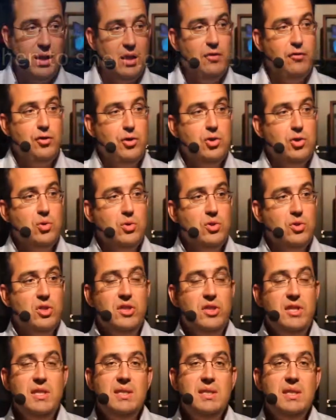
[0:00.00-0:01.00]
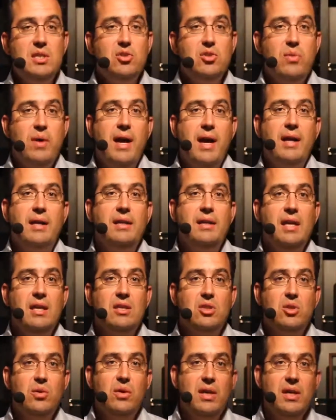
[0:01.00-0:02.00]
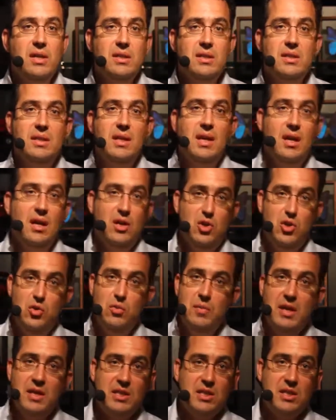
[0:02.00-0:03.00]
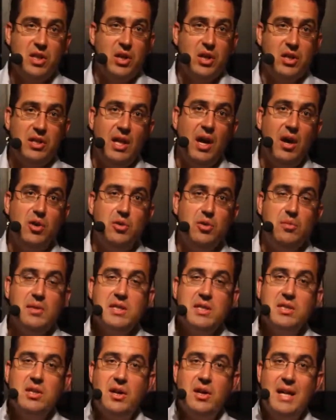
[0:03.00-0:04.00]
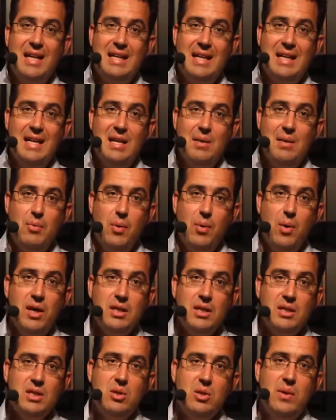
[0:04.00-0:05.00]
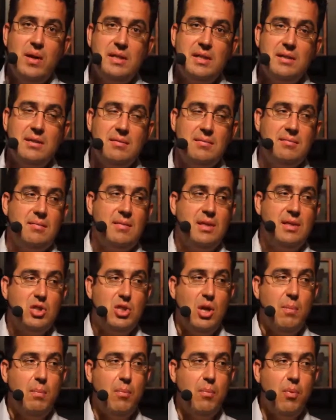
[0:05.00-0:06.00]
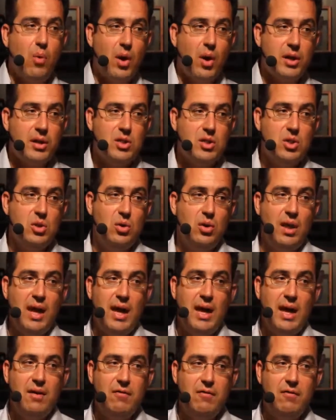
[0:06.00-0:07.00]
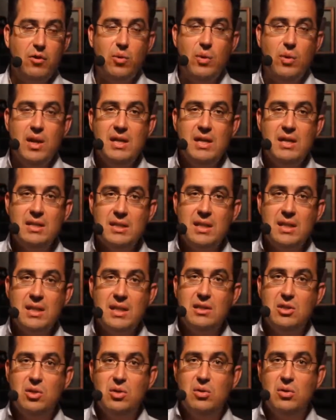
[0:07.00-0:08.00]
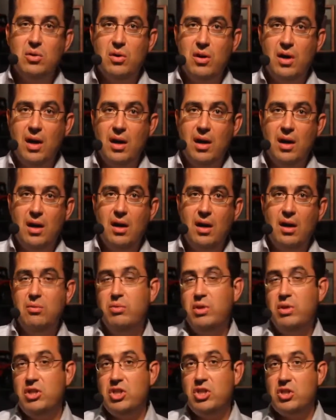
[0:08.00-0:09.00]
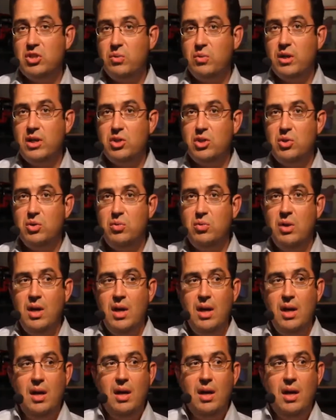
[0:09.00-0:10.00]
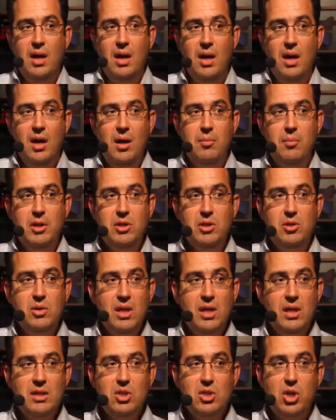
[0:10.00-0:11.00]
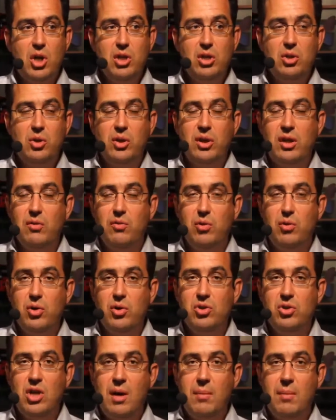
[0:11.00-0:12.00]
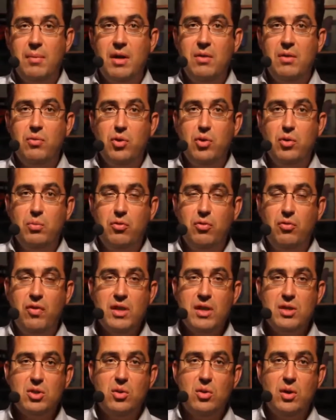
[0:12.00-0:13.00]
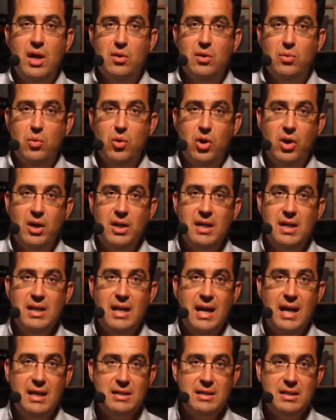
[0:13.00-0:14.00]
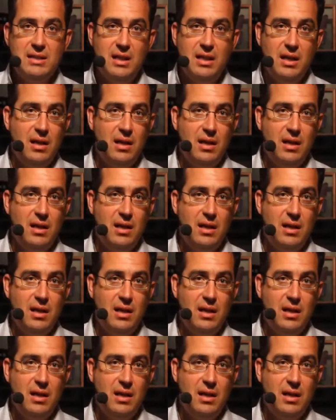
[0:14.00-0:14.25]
if you choose the thesis track, the answer is you may start now. You may start at any point. So at some point, you'll have credits that you're registering to. But you can start looking for your topic, for your professor, and work on it at